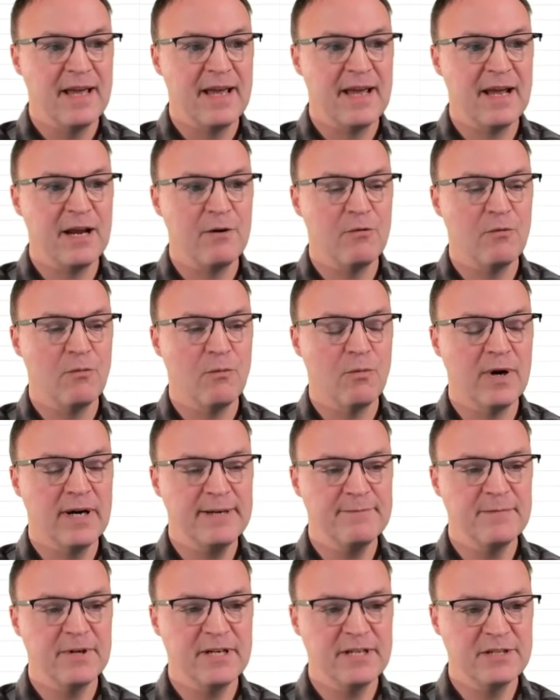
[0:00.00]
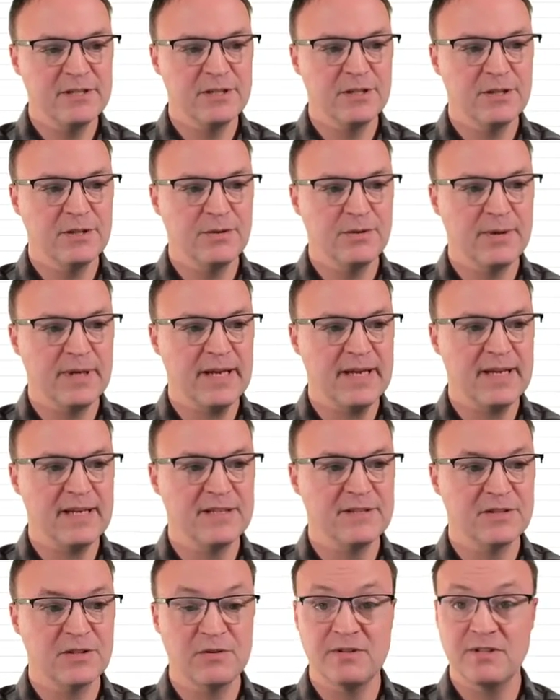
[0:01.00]
And what I'm going to do
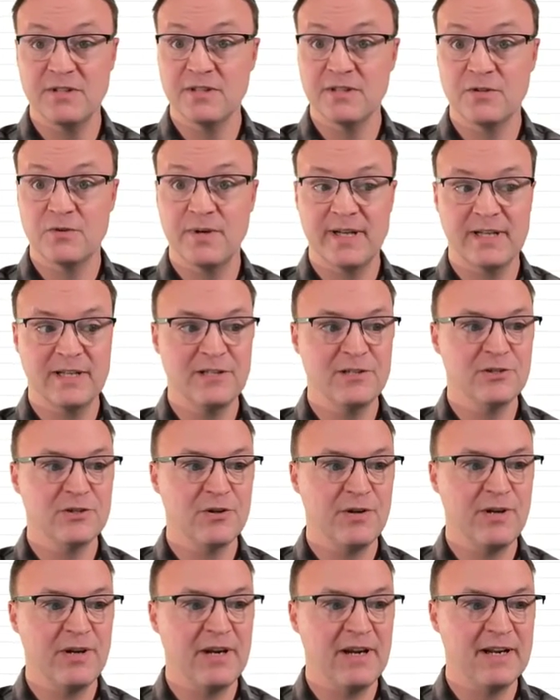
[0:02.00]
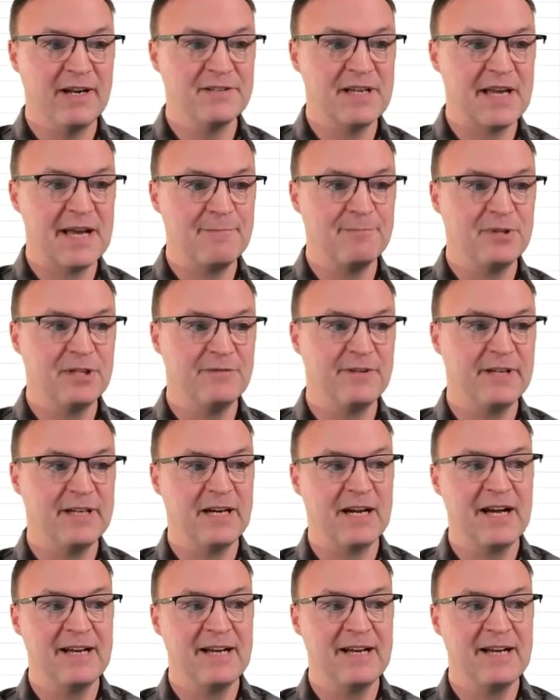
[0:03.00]
is to quickly show you an example of it.